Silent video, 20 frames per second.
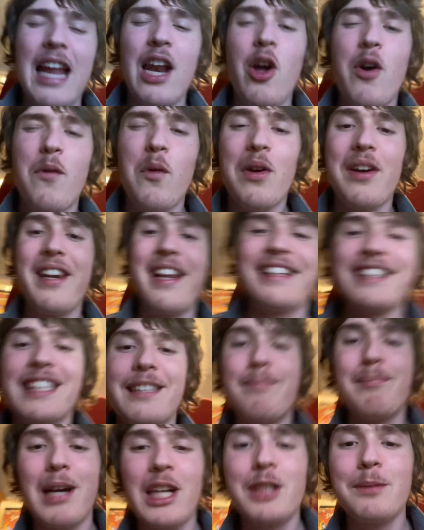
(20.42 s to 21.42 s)
everyone, this is
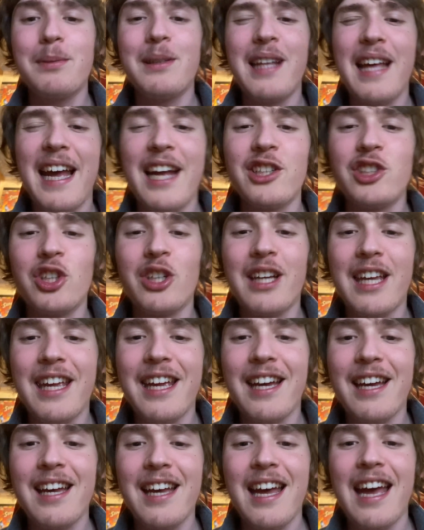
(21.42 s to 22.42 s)
Magic with the Hedgehog
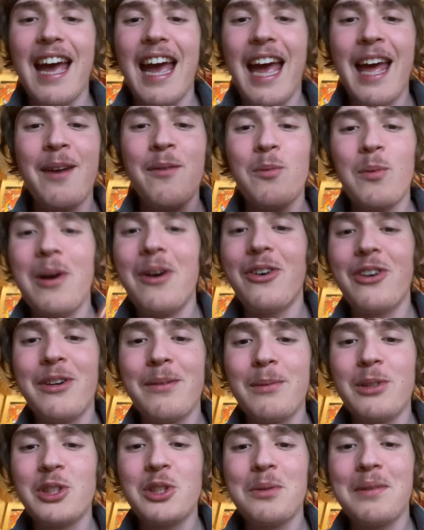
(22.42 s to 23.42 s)
here, and
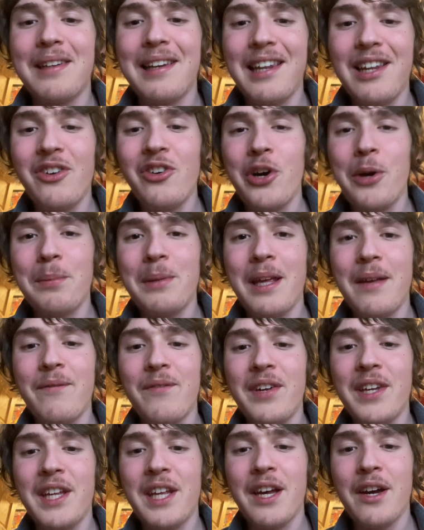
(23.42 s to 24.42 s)
welcome to a little update
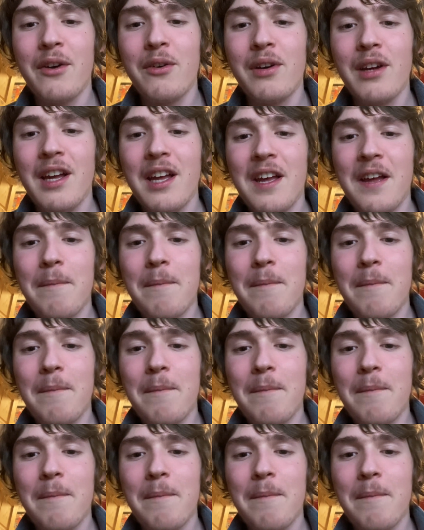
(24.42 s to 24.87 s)
video,